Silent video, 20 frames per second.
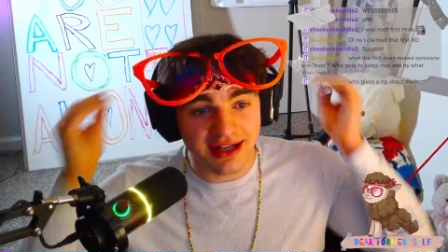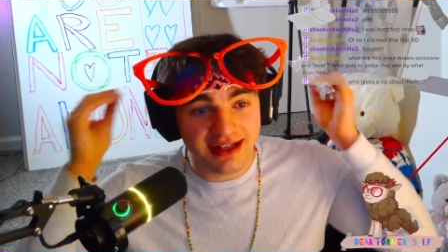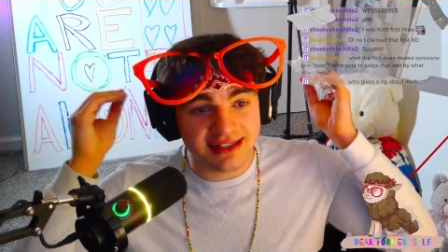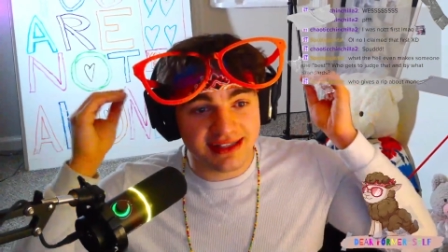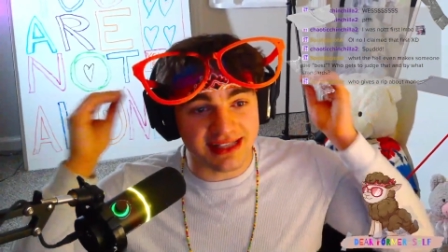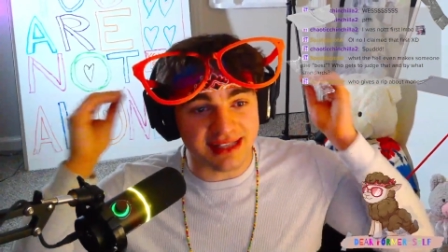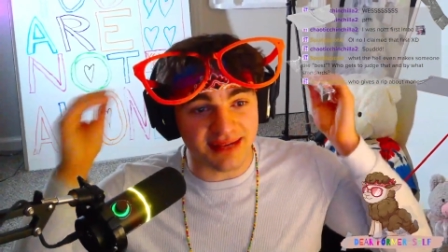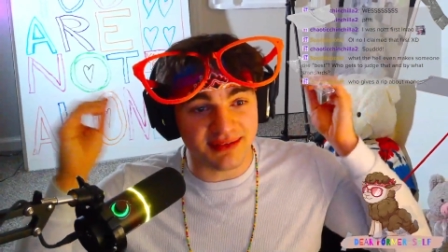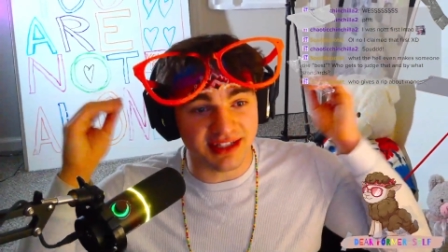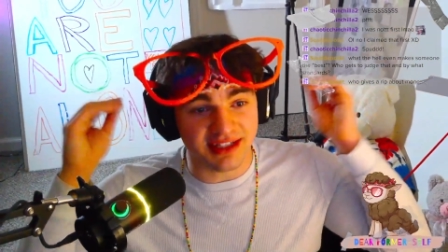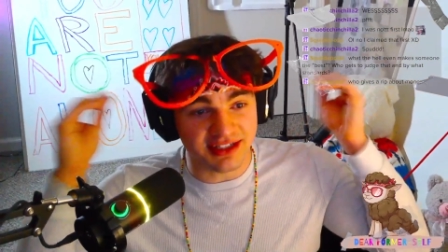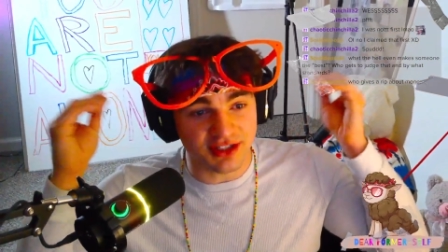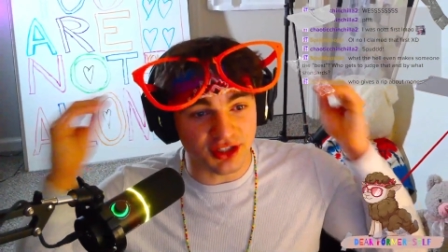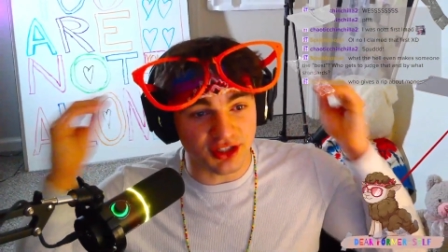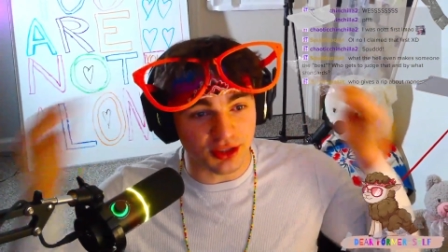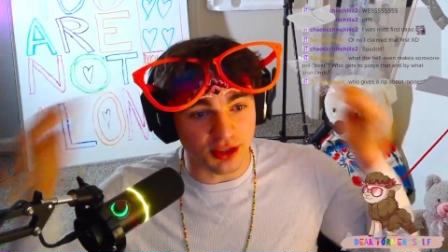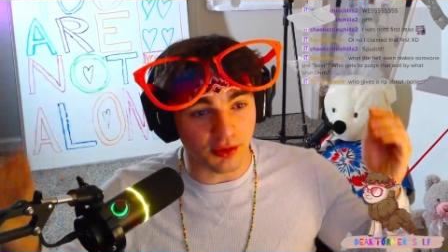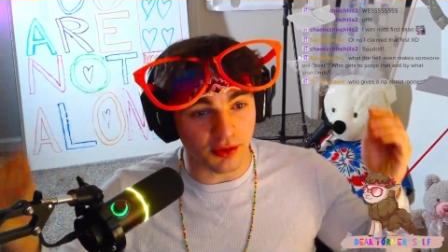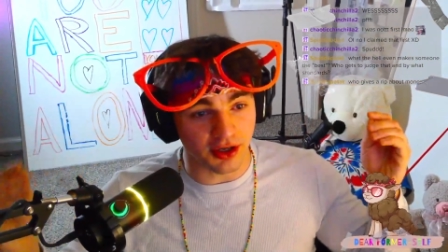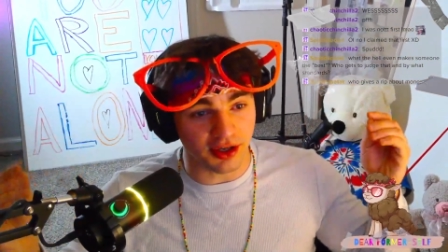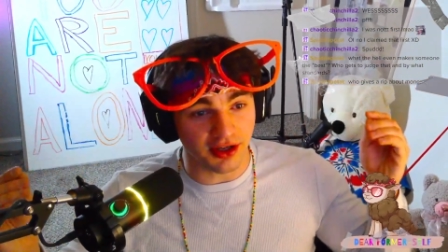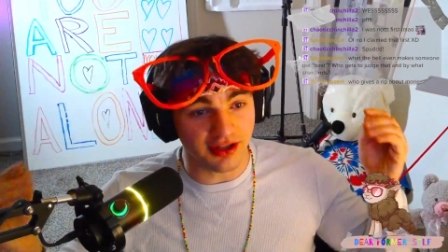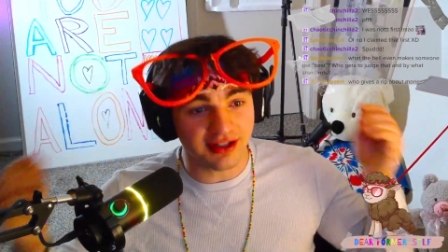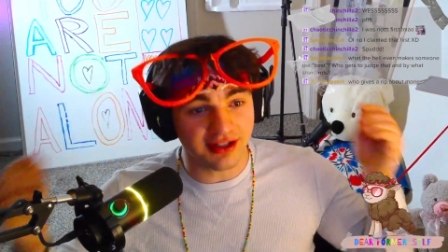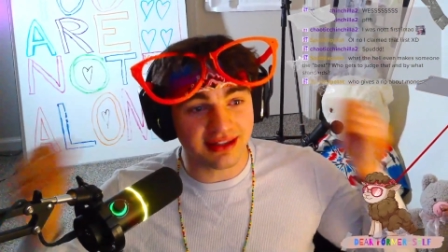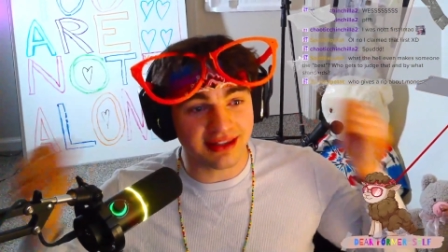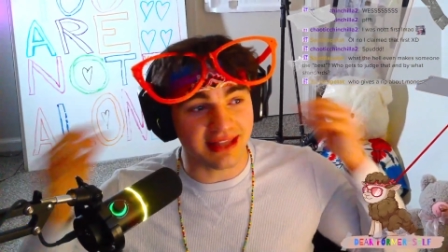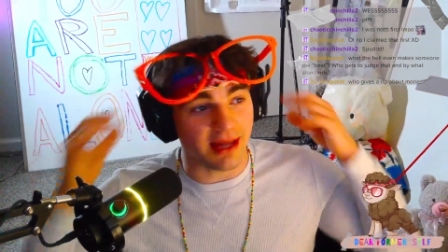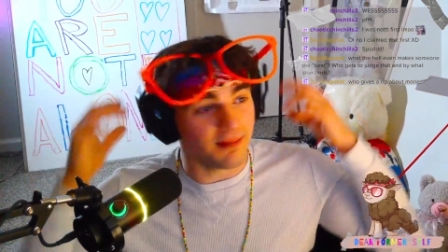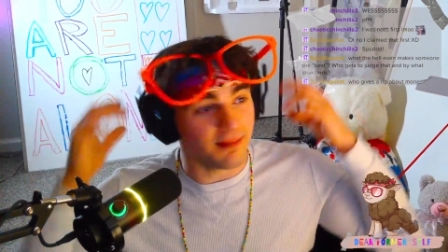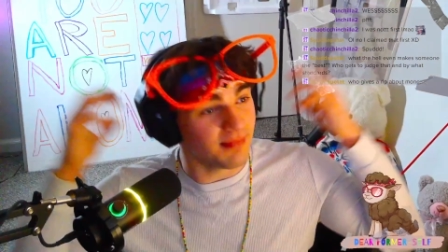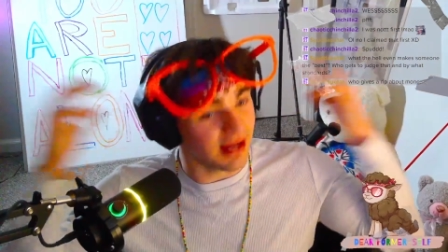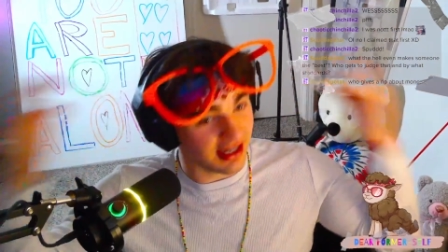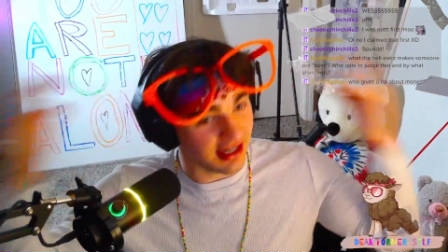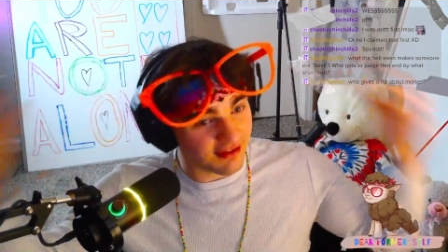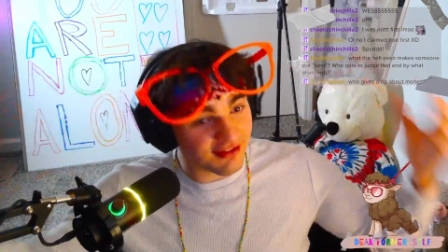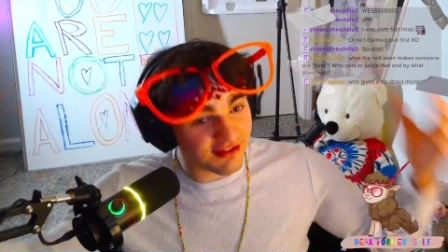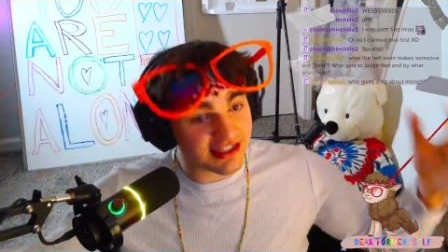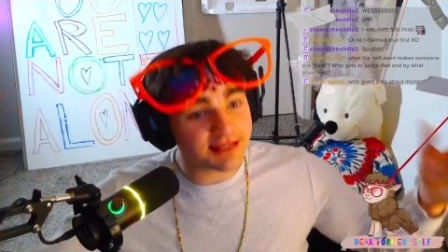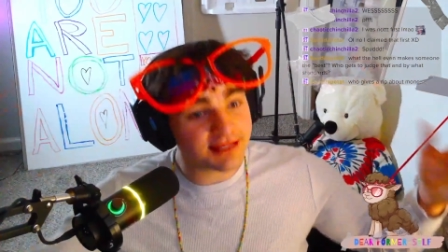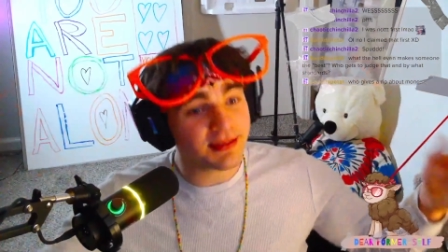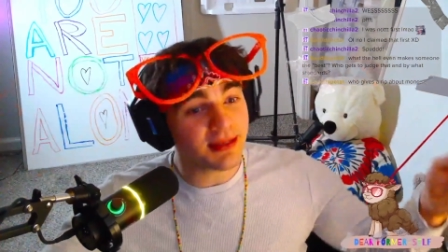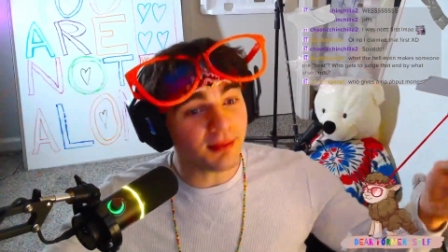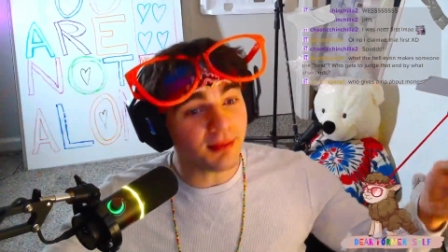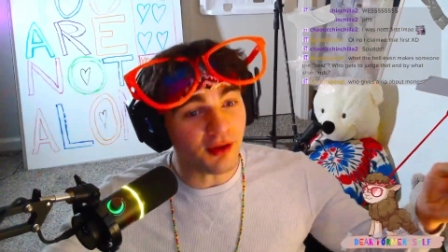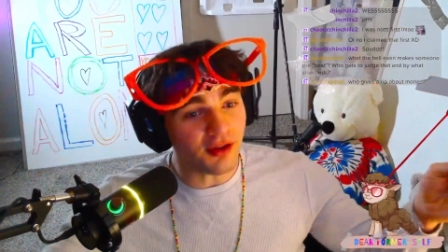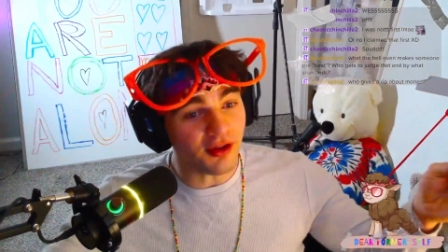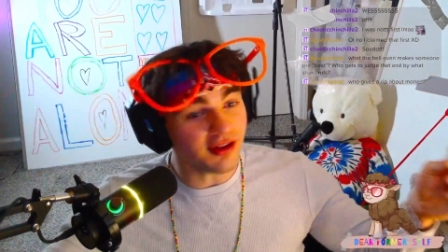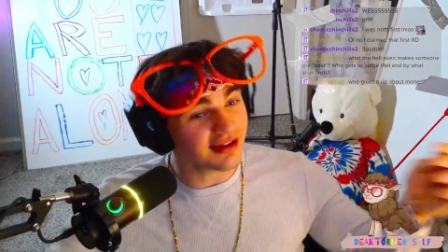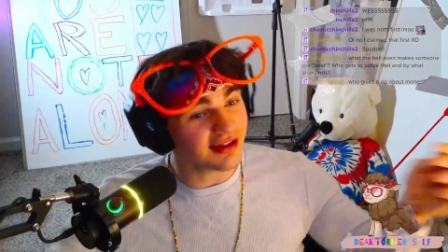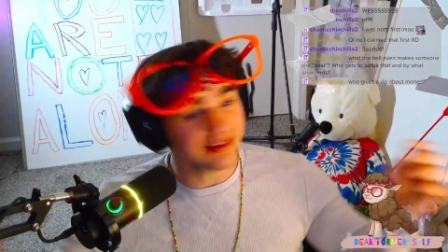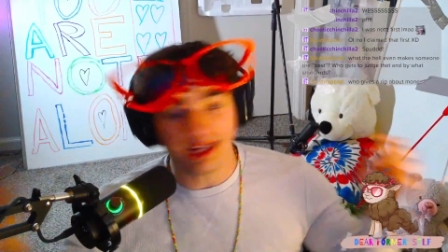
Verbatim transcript: something to the world that benefits people,